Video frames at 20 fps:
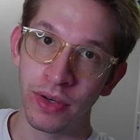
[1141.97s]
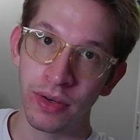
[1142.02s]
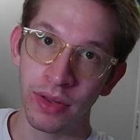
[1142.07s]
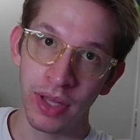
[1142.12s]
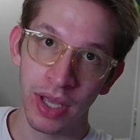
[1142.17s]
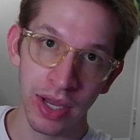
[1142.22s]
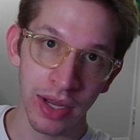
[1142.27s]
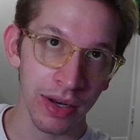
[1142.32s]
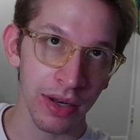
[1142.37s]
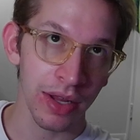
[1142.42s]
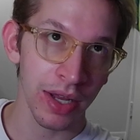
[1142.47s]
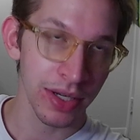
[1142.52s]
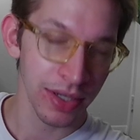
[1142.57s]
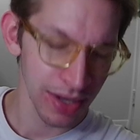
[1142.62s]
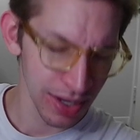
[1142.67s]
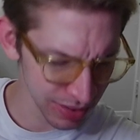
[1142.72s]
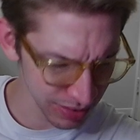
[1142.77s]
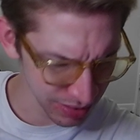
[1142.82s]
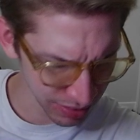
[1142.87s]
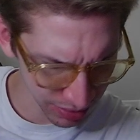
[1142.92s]
that, I
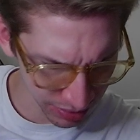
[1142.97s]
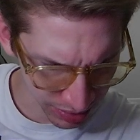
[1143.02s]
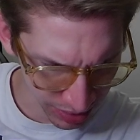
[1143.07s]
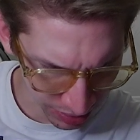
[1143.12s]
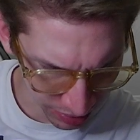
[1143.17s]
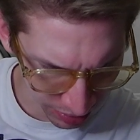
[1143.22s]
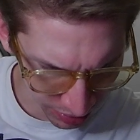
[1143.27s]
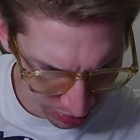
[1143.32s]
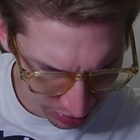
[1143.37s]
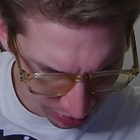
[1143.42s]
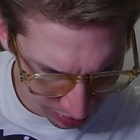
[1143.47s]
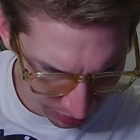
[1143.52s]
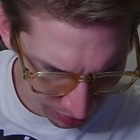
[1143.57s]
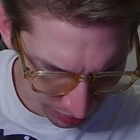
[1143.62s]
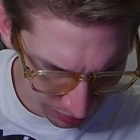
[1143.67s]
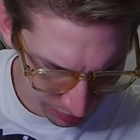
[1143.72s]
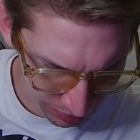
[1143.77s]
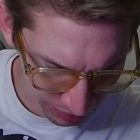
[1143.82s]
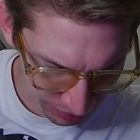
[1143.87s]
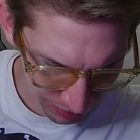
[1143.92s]
guess I could check the journal.
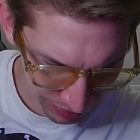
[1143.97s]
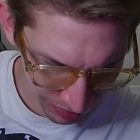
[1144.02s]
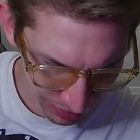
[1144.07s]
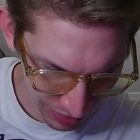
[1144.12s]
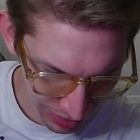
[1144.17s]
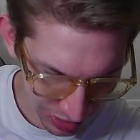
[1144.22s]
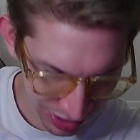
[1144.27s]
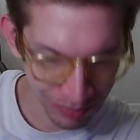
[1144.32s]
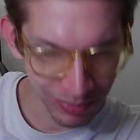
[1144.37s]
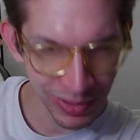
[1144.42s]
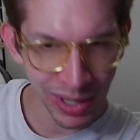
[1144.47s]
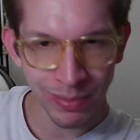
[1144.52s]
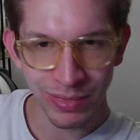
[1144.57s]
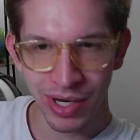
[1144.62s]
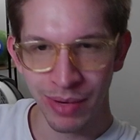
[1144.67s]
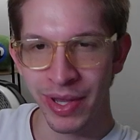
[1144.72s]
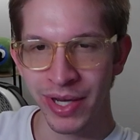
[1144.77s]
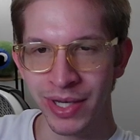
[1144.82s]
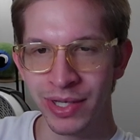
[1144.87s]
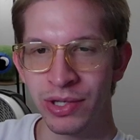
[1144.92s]
Sometimes I'm
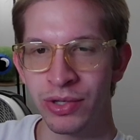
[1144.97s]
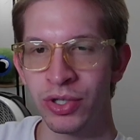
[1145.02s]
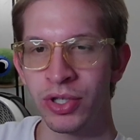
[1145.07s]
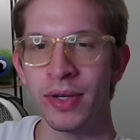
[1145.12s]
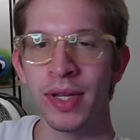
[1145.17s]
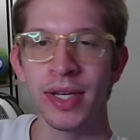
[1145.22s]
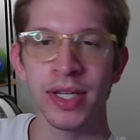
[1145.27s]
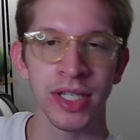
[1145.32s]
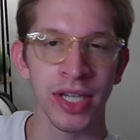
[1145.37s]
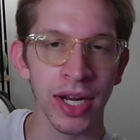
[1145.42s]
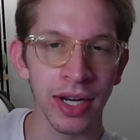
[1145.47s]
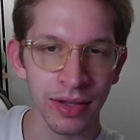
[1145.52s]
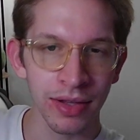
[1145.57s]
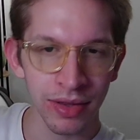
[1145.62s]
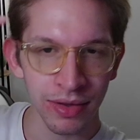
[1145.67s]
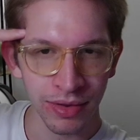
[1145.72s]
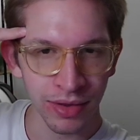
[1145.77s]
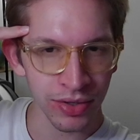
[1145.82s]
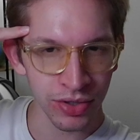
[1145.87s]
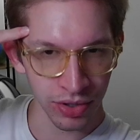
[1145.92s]
like, should I check
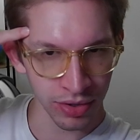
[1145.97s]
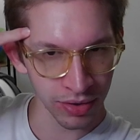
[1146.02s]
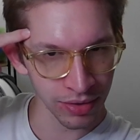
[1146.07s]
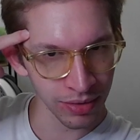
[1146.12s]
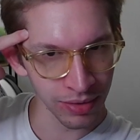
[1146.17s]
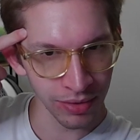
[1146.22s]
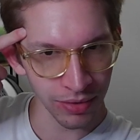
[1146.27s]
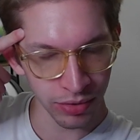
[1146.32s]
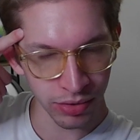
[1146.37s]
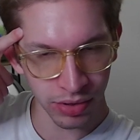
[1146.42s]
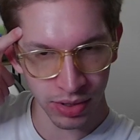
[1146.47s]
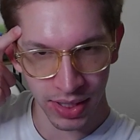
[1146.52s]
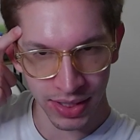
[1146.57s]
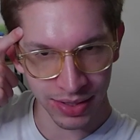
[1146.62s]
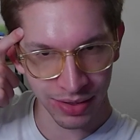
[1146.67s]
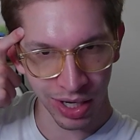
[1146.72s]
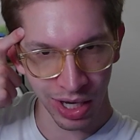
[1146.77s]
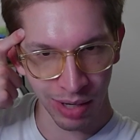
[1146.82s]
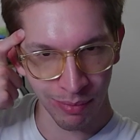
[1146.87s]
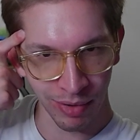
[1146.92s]
the journal or should I
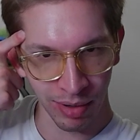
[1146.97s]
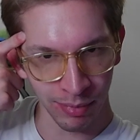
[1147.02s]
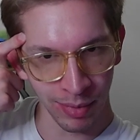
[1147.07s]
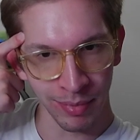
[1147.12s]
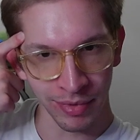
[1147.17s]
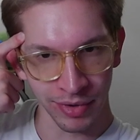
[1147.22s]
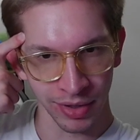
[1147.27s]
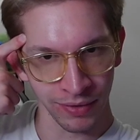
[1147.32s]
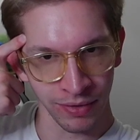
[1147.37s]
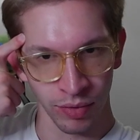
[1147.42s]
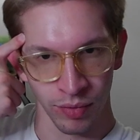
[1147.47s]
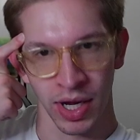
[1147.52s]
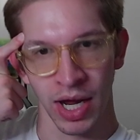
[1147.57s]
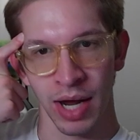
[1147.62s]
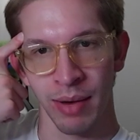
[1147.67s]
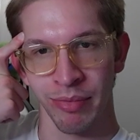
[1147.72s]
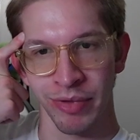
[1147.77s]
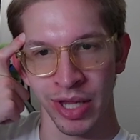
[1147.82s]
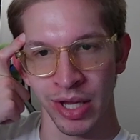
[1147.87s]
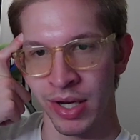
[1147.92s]
scan my memory for what
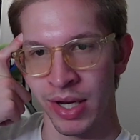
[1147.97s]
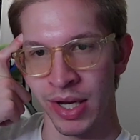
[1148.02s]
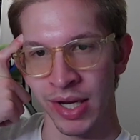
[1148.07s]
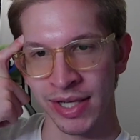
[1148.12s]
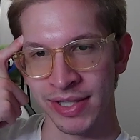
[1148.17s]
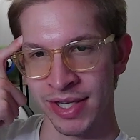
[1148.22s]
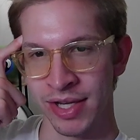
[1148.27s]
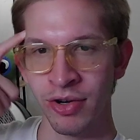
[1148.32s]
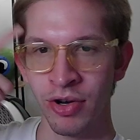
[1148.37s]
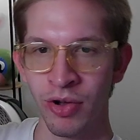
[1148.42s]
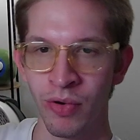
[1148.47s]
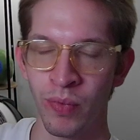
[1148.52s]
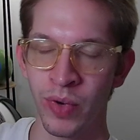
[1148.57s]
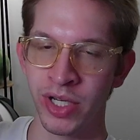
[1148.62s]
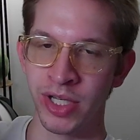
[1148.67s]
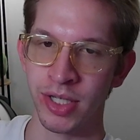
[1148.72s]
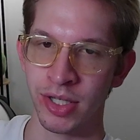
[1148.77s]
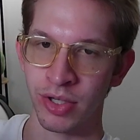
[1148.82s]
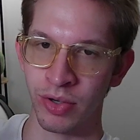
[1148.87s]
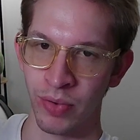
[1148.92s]
happened that day? Because I don't know which
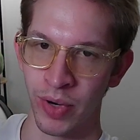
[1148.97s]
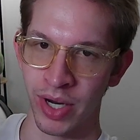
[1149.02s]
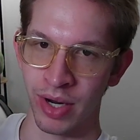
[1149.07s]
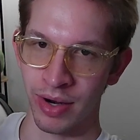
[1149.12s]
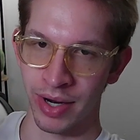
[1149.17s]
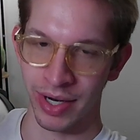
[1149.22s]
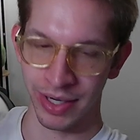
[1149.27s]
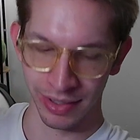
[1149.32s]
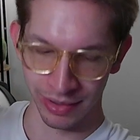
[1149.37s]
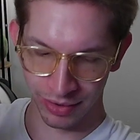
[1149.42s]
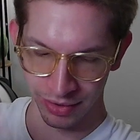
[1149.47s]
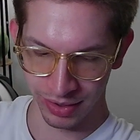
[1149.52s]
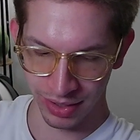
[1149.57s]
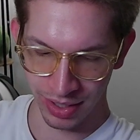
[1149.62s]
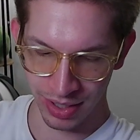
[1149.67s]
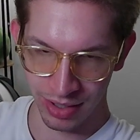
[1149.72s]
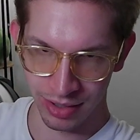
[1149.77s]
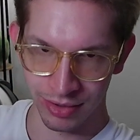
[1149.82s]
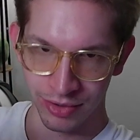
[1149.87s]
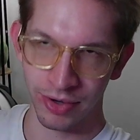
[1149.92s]
is quicker. I could look
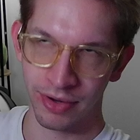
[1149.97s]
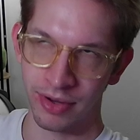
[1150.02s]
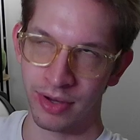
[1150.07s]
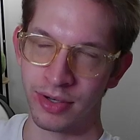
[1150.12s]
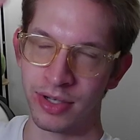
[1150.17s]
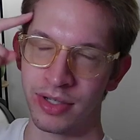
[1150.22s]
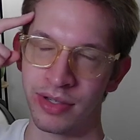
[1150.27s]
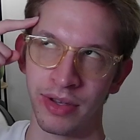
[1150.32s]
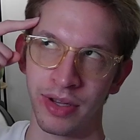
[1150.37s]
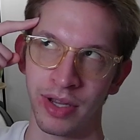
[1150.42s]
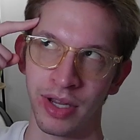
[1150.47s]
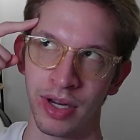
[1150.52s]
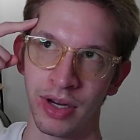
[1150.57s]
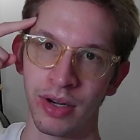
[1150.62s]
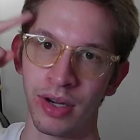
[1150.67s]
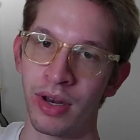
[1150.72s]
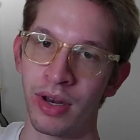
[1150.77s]
there or I could just look here.